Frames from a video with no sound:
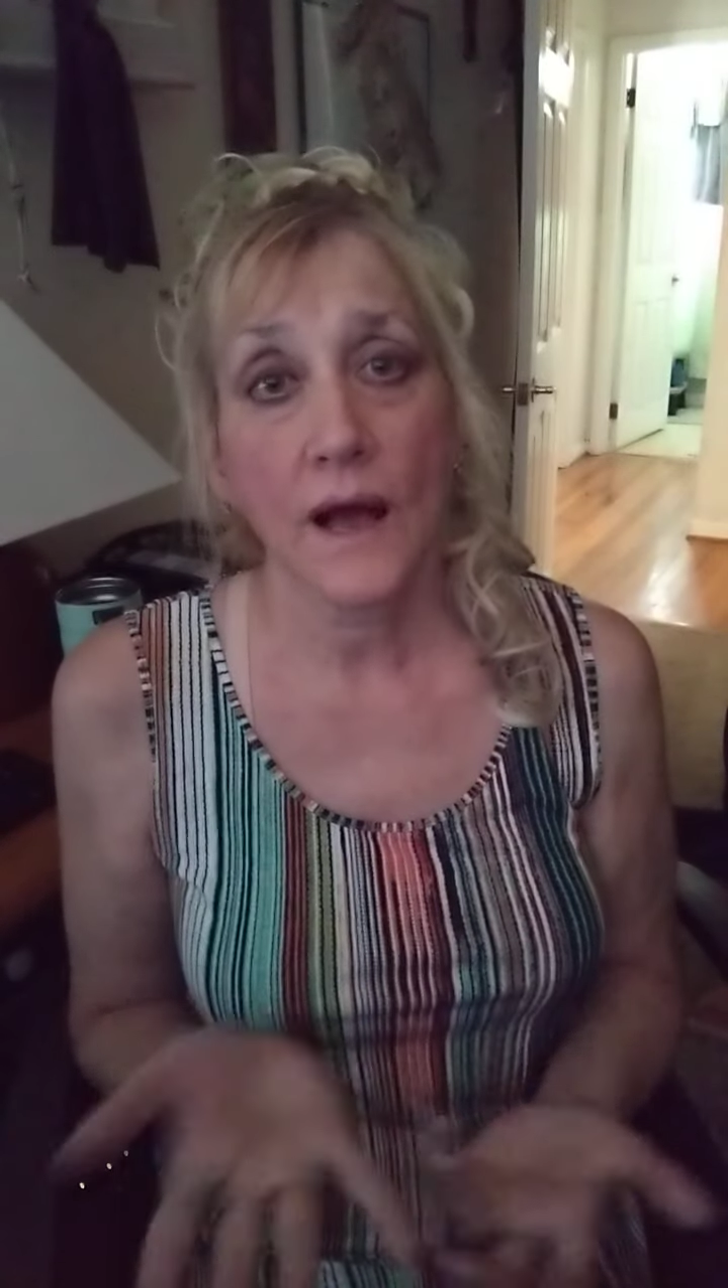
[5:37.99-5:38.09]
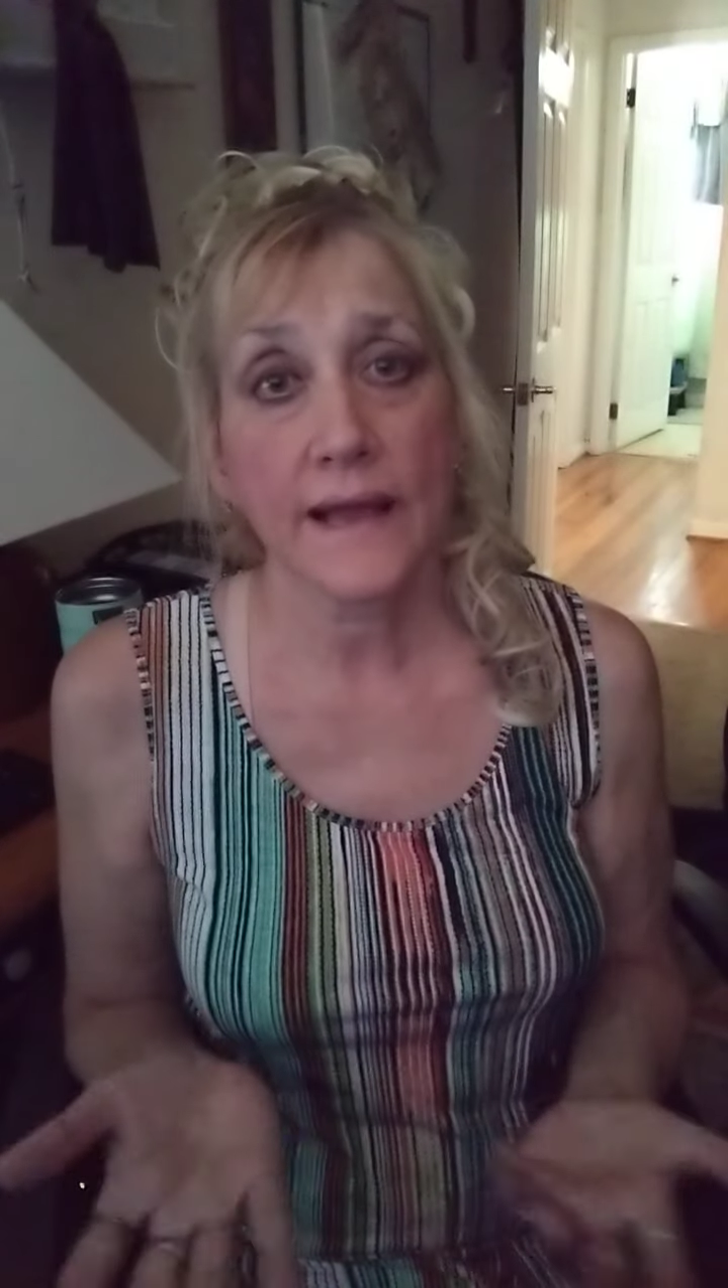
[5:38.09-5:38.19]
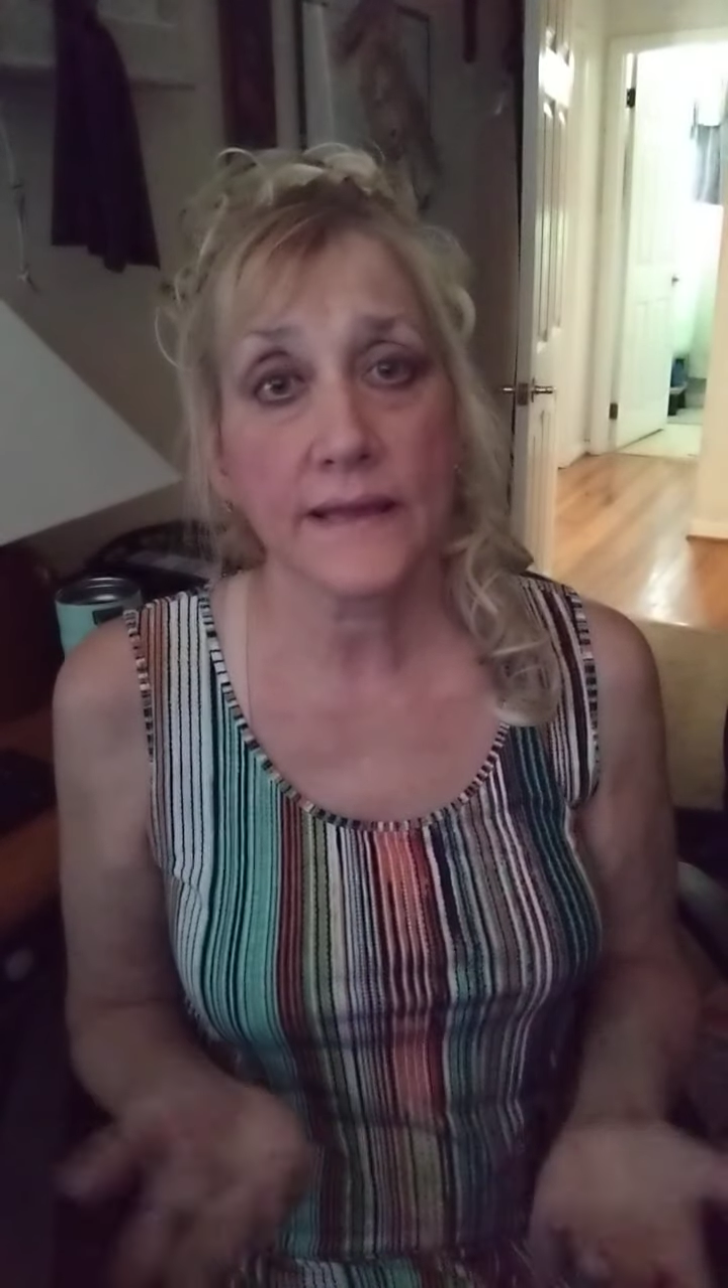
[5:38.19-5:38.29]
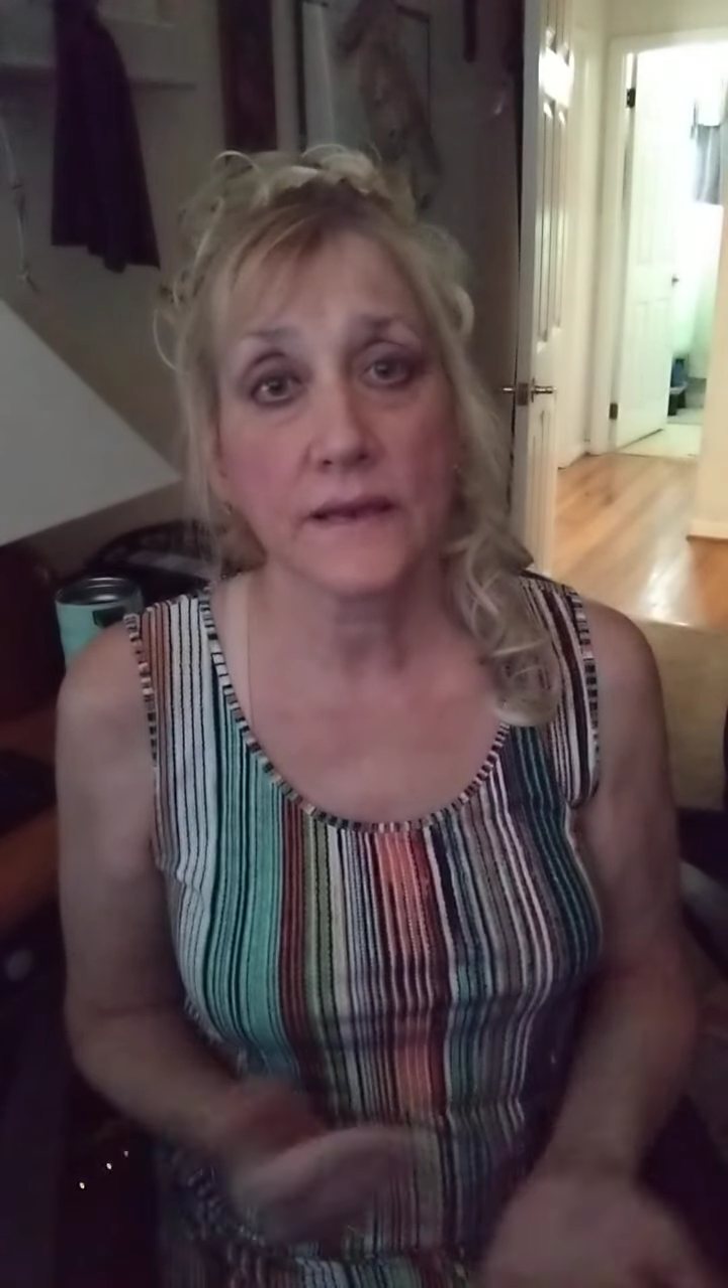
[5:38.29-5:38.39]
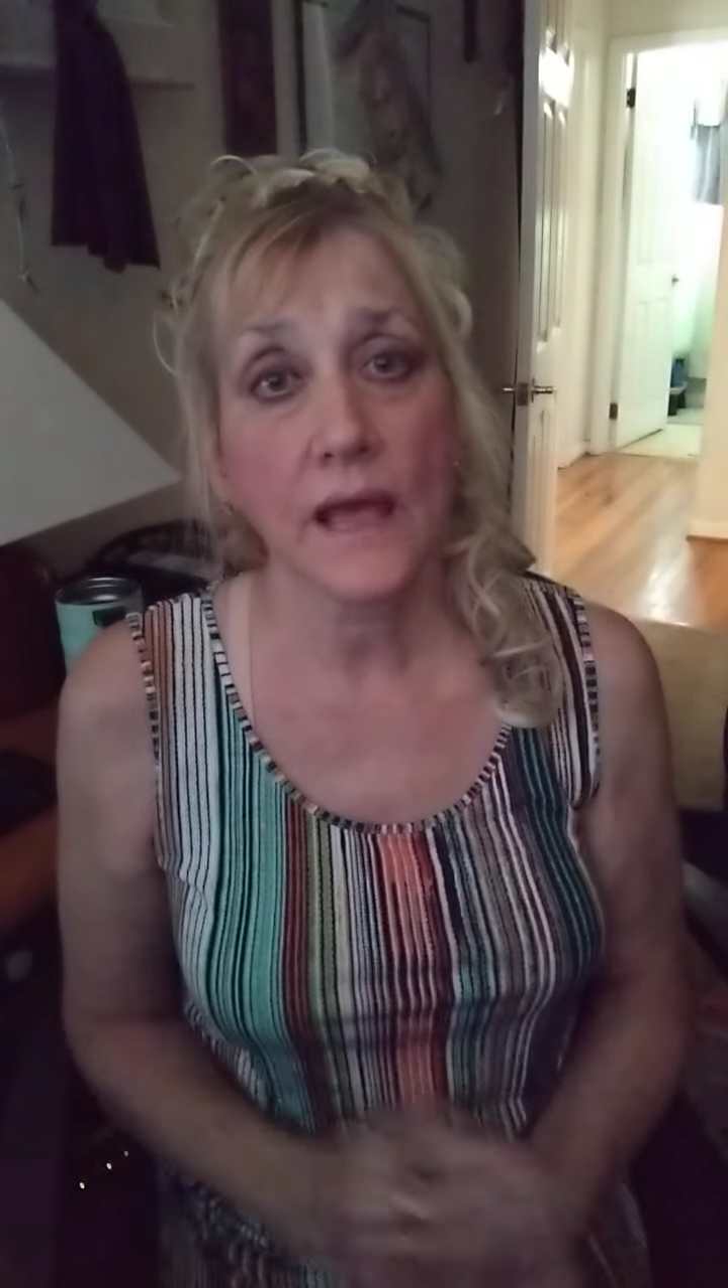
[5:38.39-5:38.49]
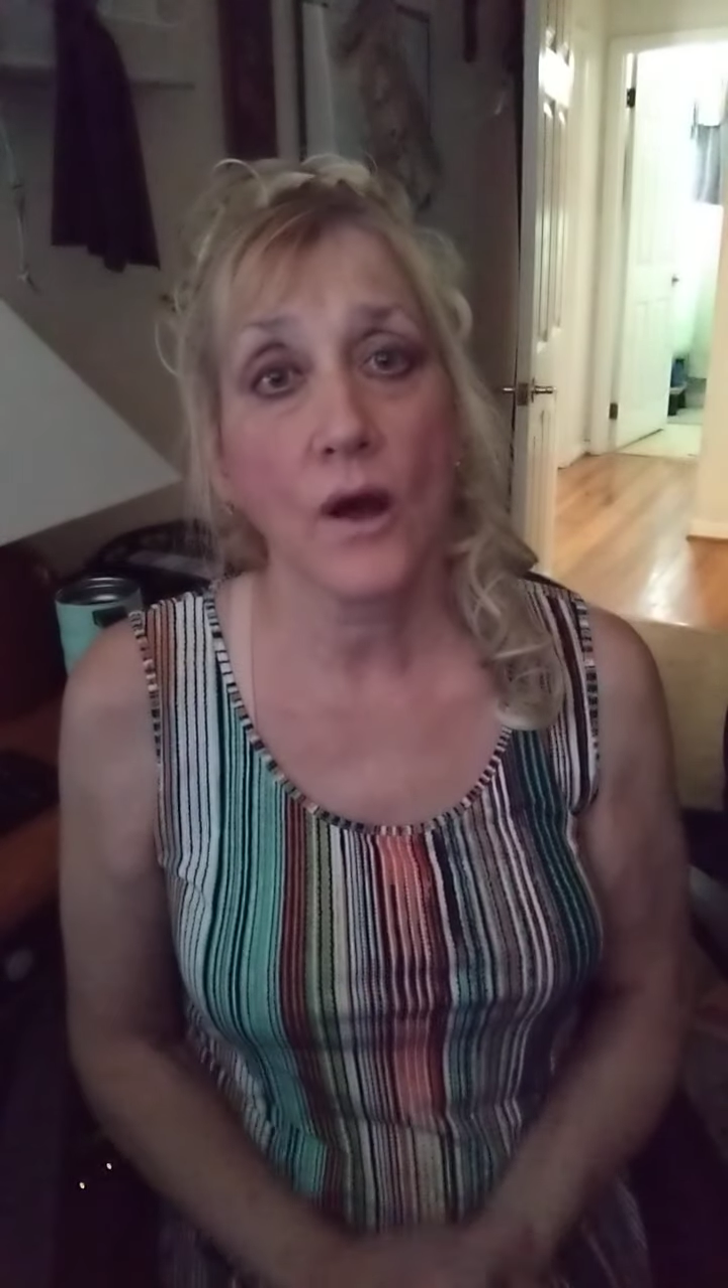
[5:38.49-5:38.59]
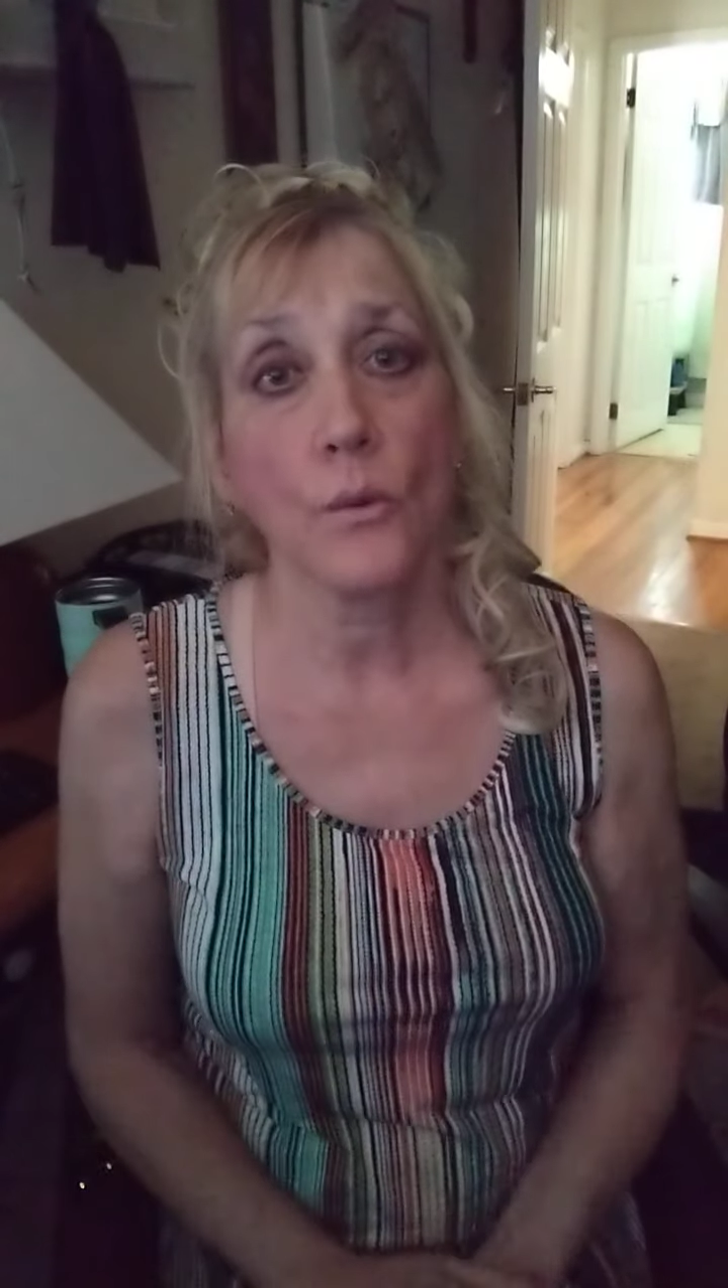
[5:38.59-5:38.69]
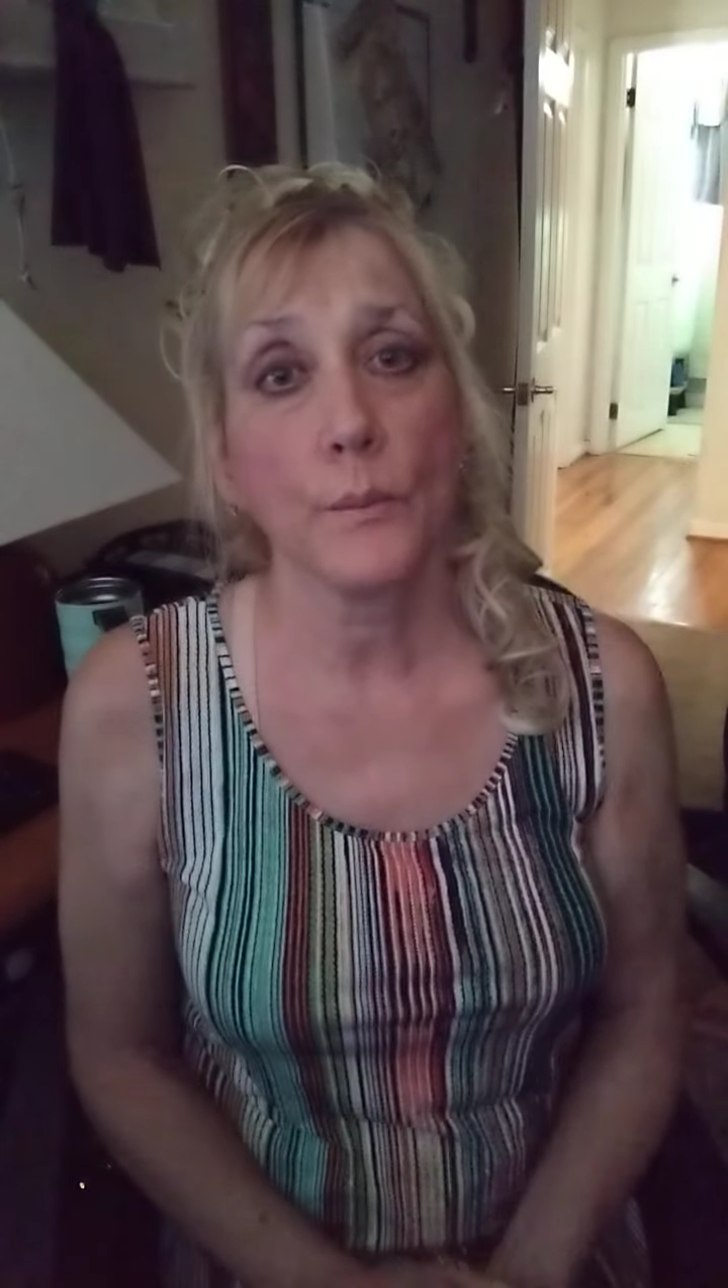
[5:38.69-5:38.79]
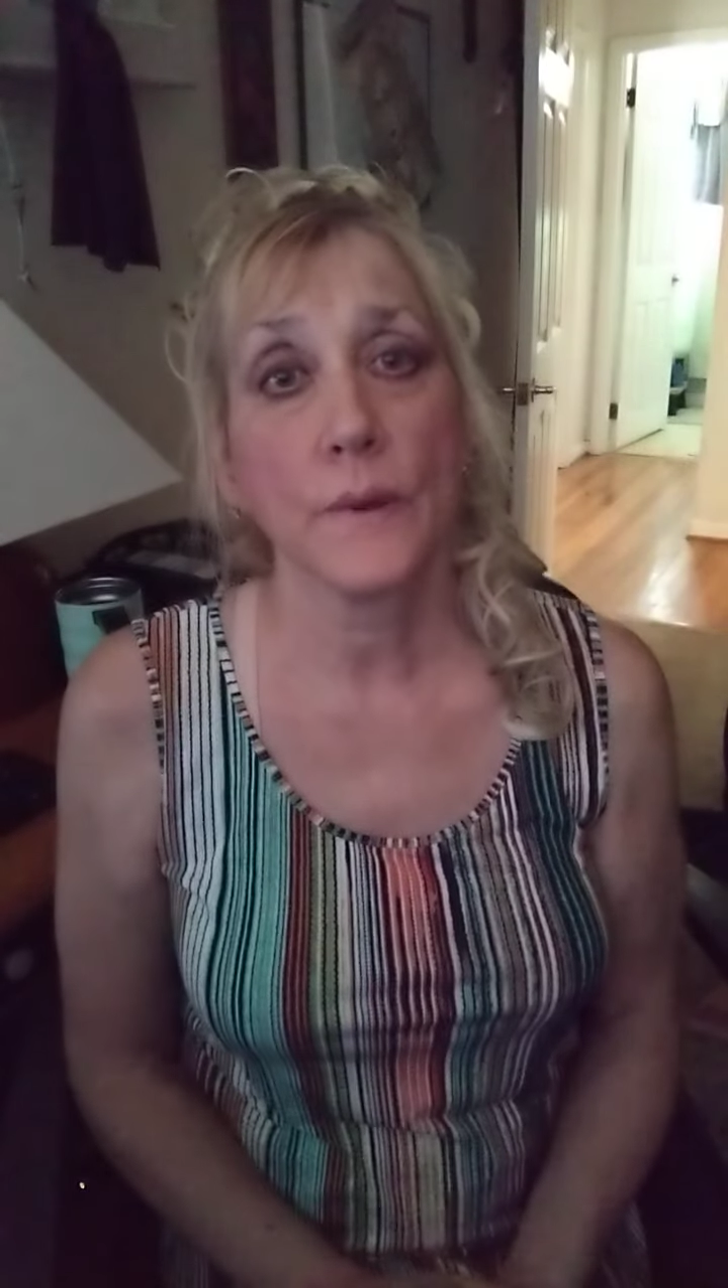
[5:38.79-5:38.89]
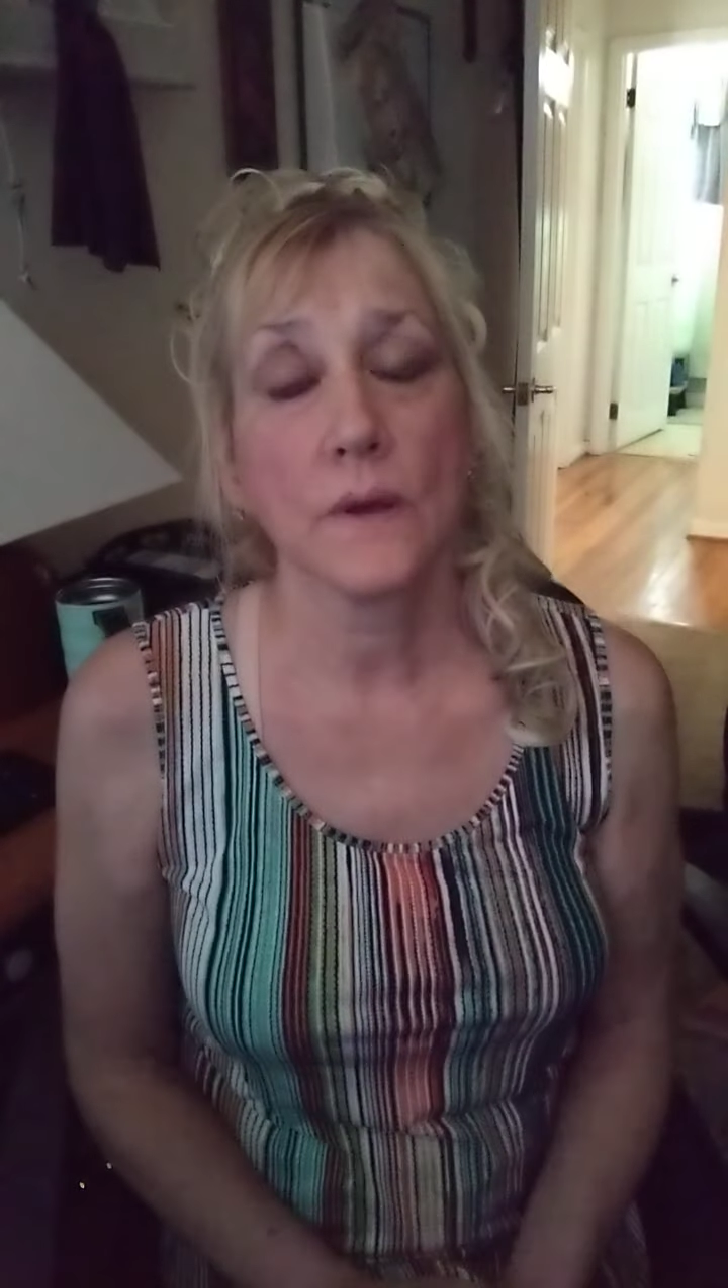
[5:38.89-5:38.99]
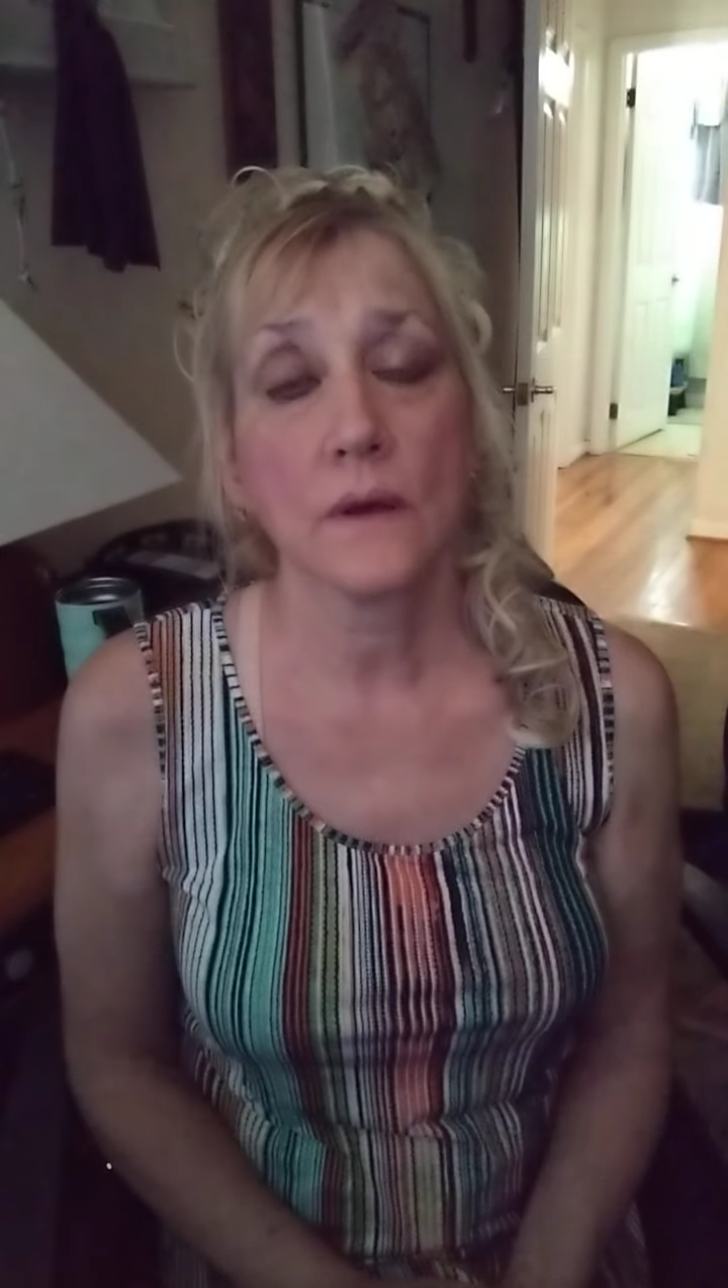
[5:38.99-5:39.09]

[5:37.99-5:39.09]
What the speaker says: I can help,